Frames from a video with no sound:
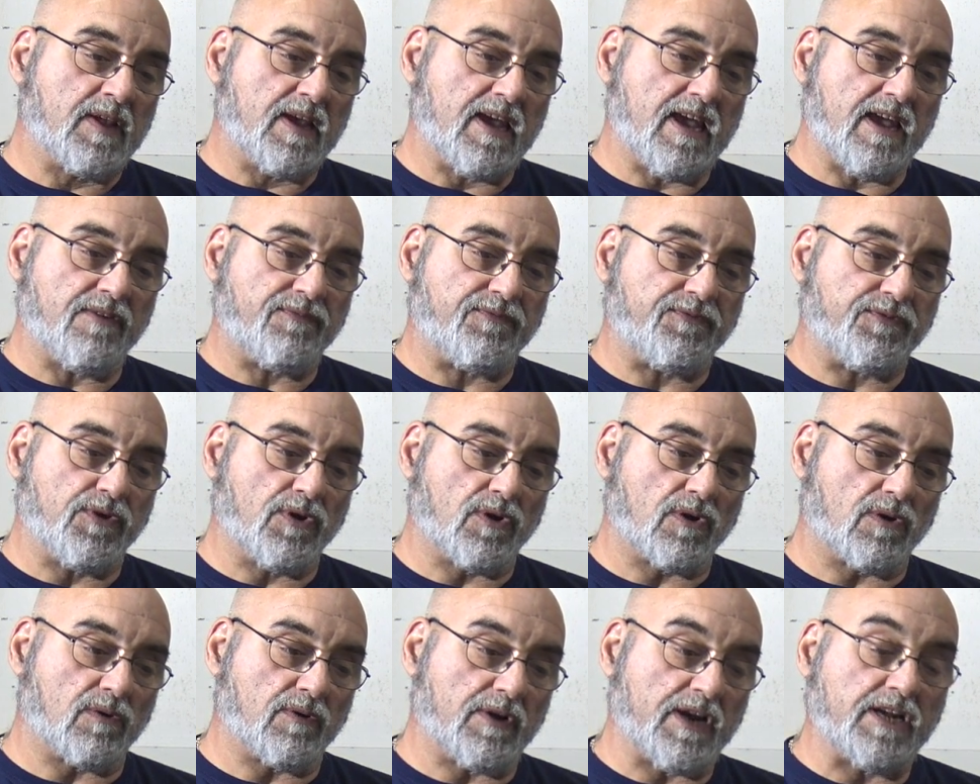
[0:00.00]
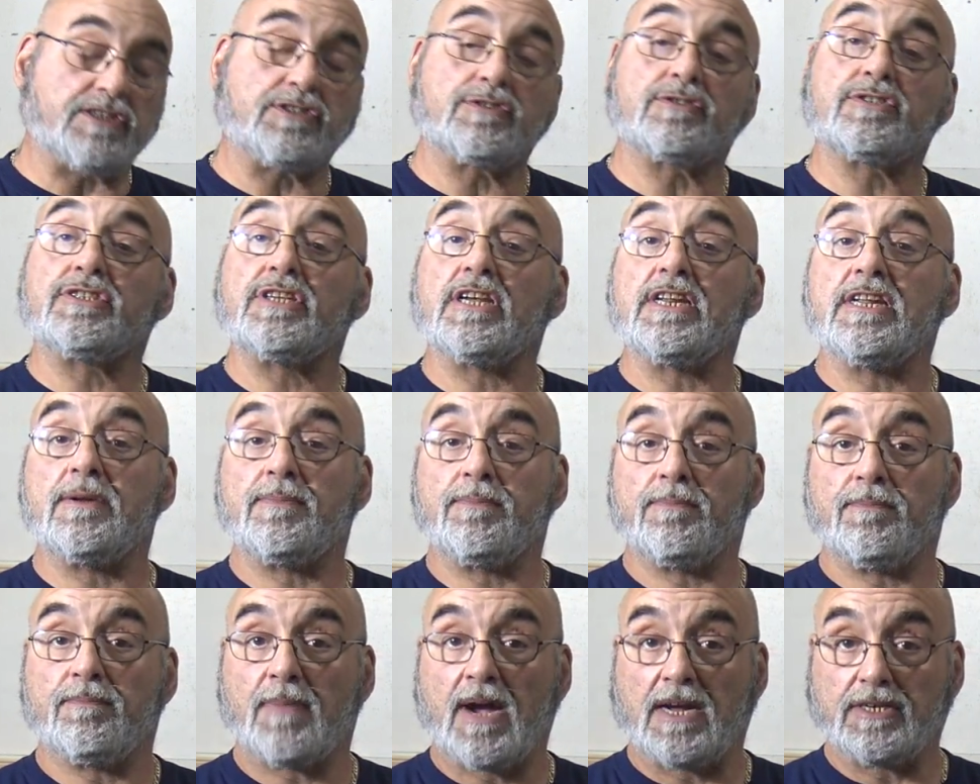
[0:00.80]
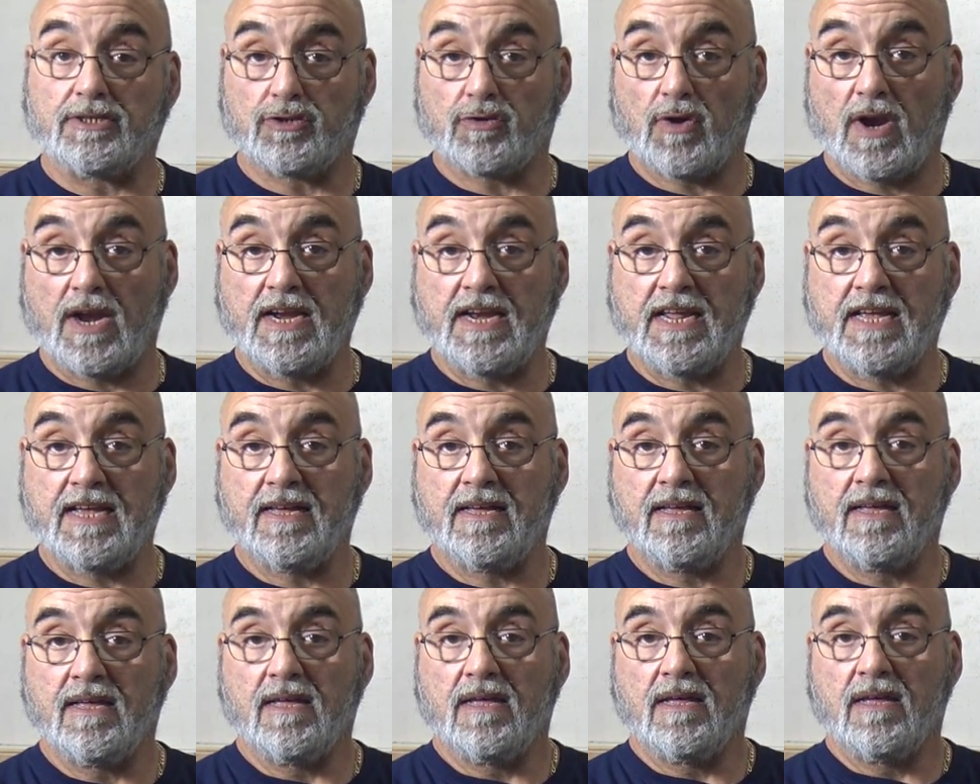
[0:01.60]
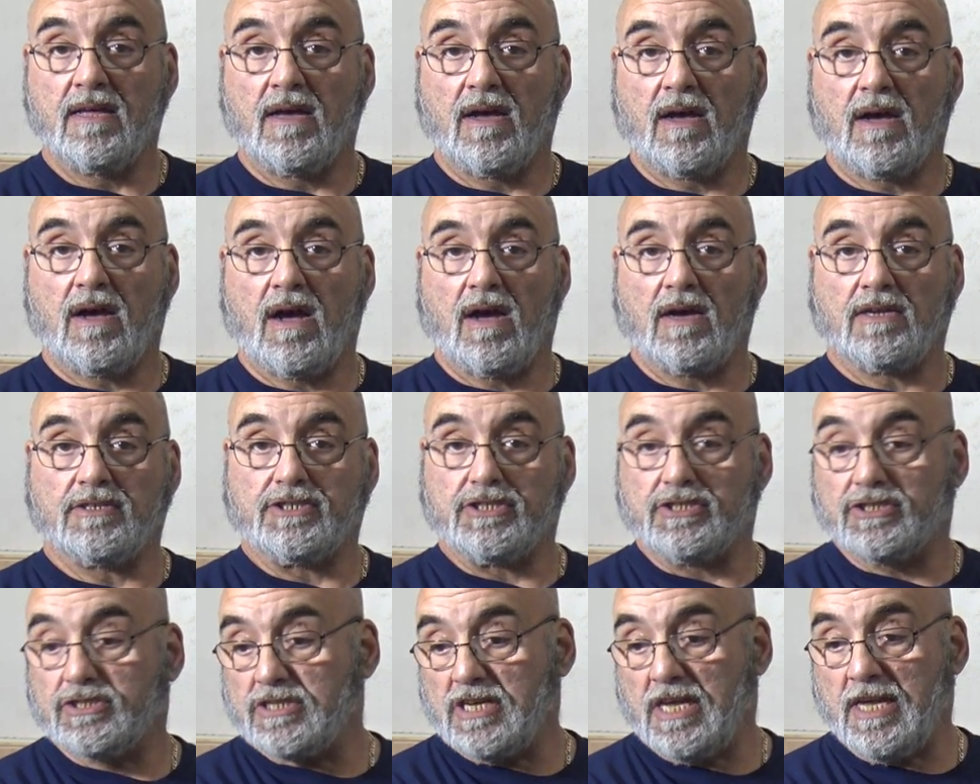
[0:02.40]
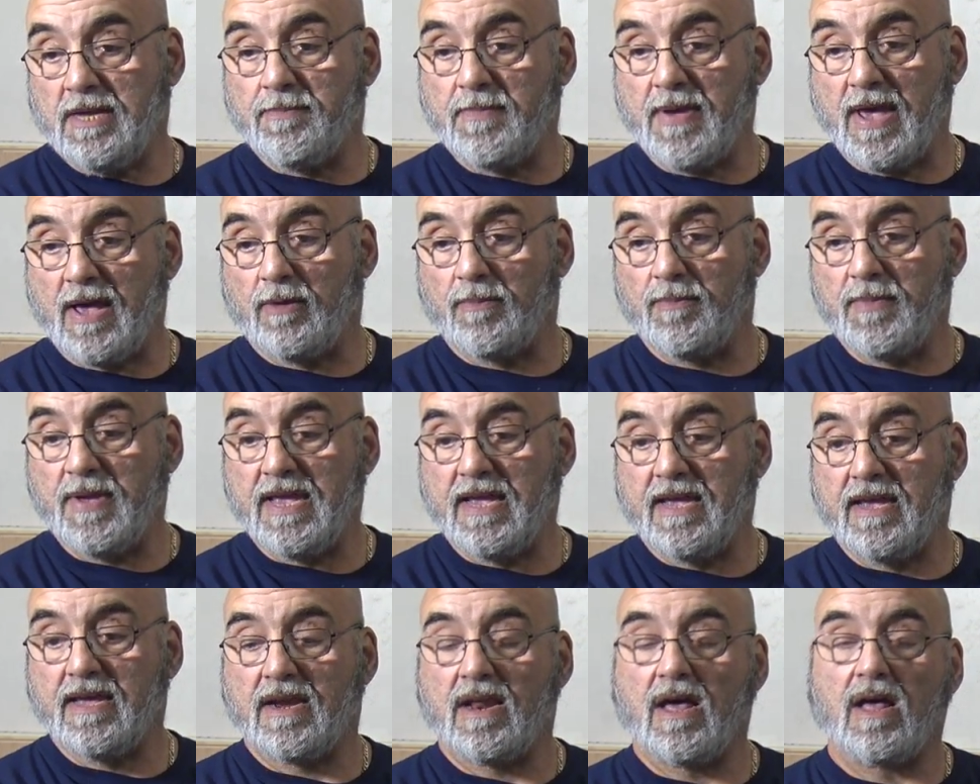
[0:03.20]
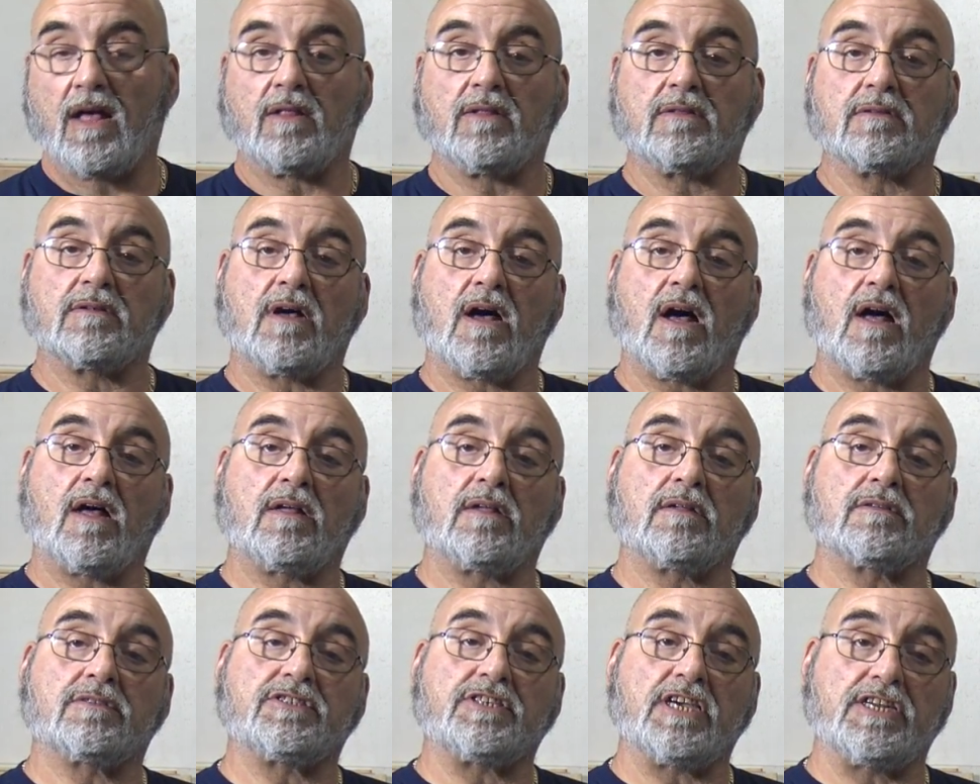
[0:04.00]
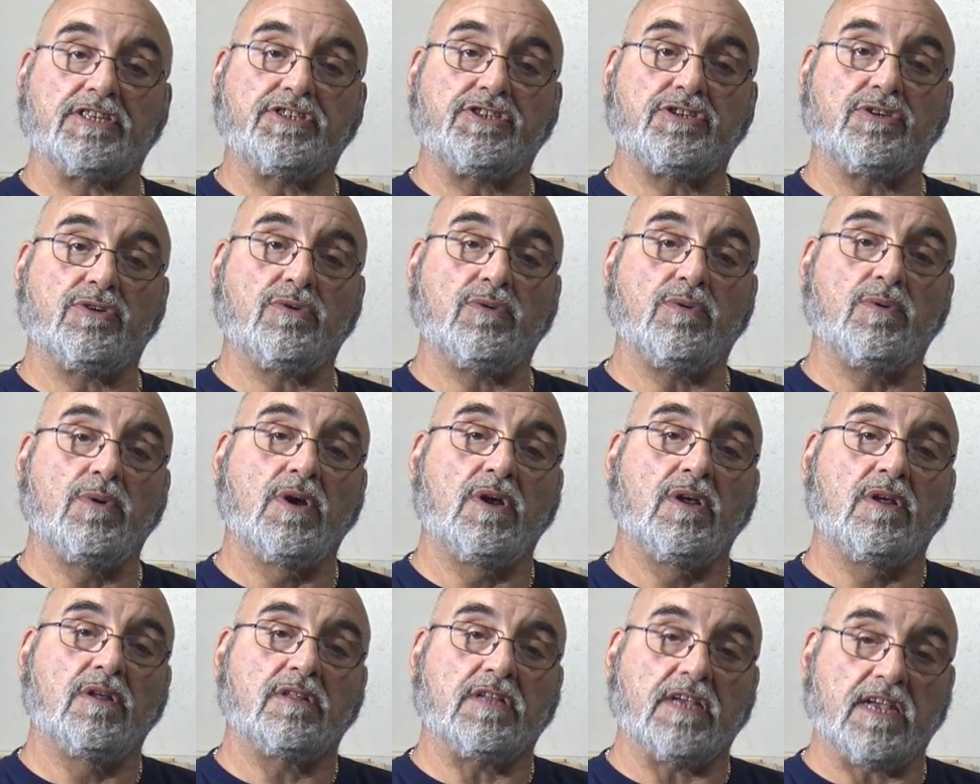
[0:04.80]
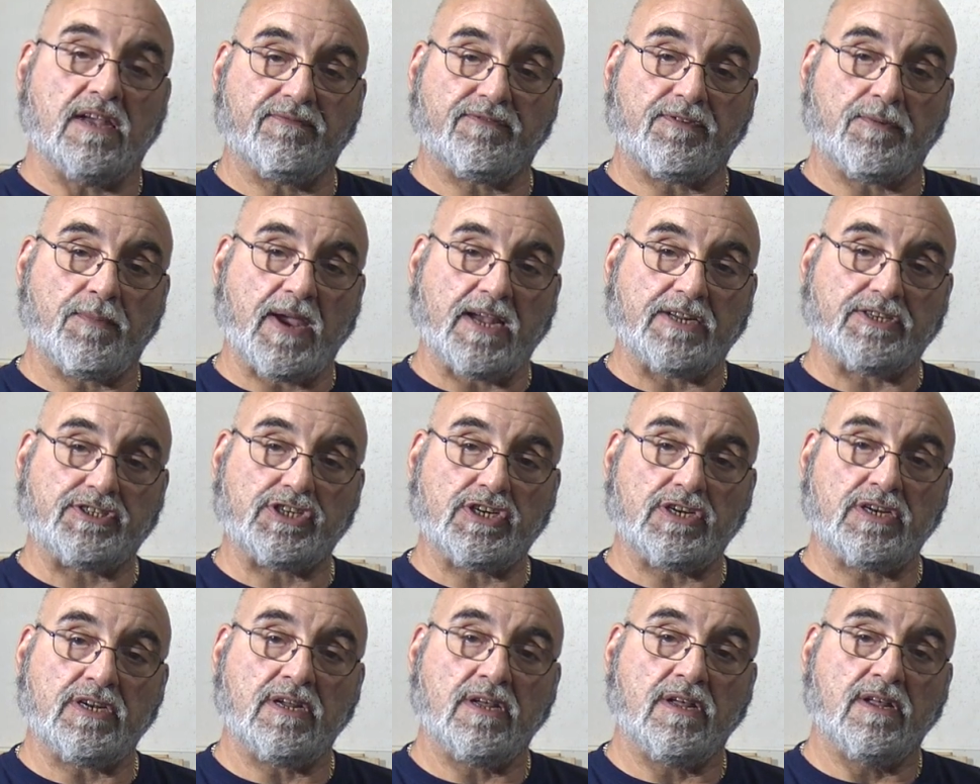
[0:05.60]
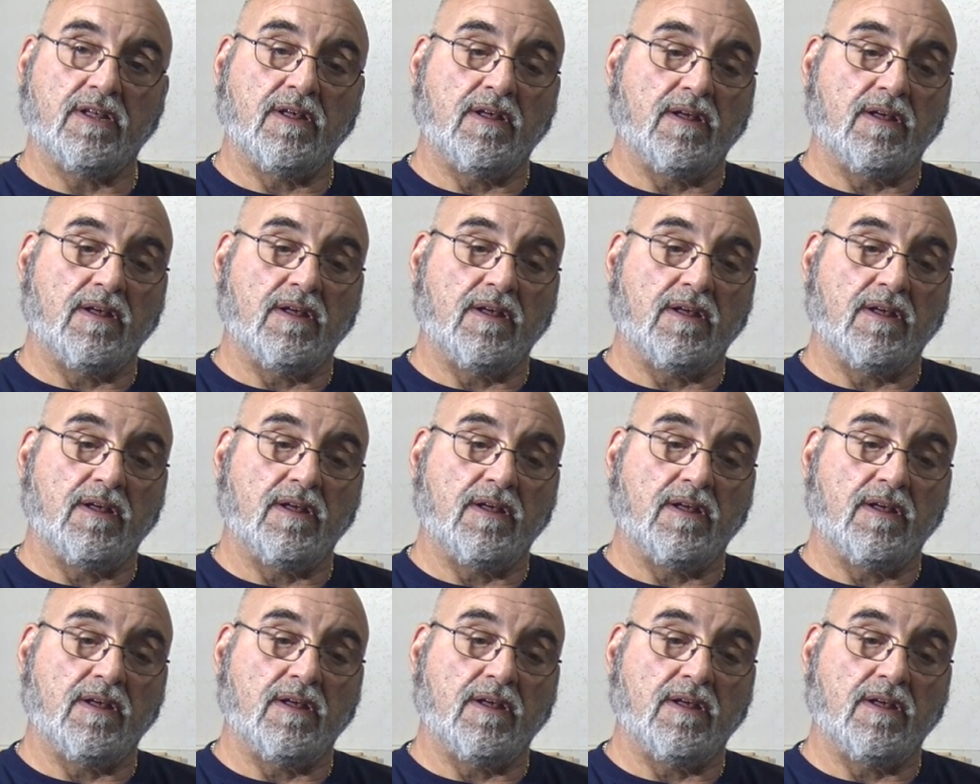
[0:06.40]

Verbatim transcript: If you're interested in my training, uh, just email me and I'll I'll send you the information.